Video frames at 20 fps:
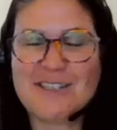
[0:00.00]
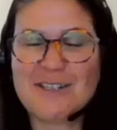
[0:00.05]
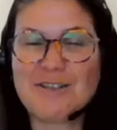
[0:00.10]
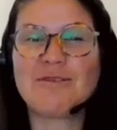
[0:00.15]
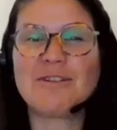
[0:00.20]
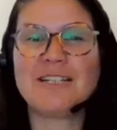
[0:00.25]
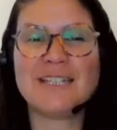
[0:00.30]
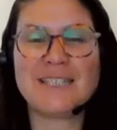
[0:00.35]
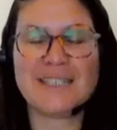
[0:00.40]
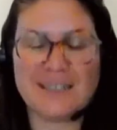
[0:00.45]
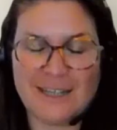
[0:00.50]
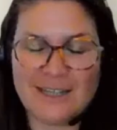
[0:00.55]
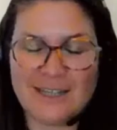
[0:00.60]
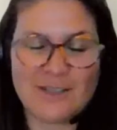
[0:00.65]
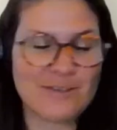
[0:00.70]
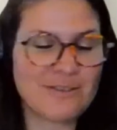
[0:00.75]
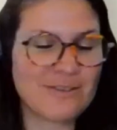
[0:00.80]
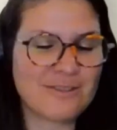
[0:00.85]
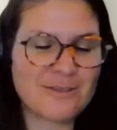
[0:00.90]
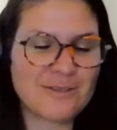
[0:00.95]
So really,
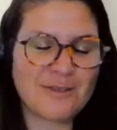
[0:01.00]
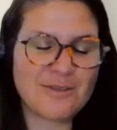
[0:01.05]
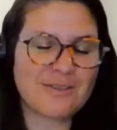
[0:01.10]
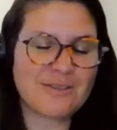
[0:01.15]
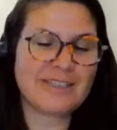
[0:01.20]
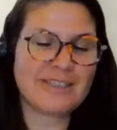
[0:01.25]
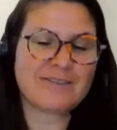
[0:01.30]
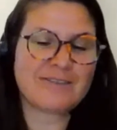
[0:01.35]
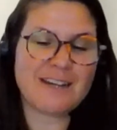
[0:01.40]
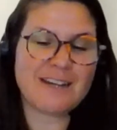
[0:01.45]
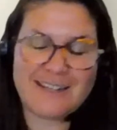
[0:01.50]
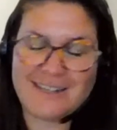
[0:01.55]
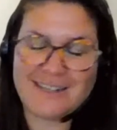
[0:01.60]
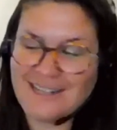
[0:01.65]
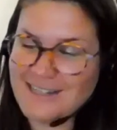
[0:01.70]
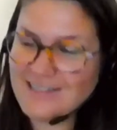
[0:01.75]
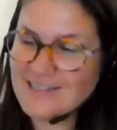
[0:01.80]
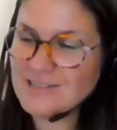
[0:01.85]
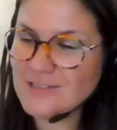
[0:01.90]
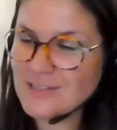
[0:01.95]
you're totally right.
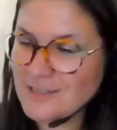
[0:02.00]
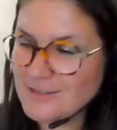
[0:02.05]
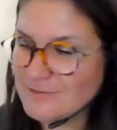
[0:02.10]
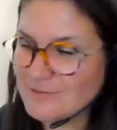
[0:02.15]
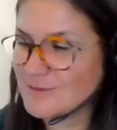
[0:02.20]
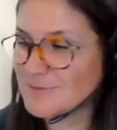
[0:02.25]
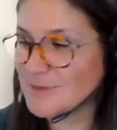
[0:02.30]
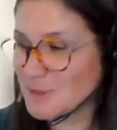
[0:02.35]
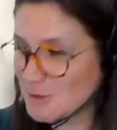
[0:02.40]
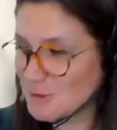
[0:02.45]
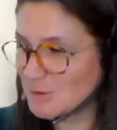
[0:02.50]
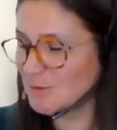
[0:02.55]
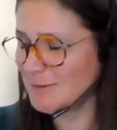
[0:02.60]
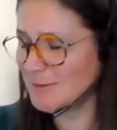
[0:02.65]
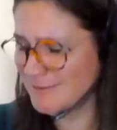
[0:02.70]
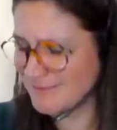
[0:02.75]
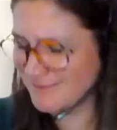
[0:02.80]
Let's start from school.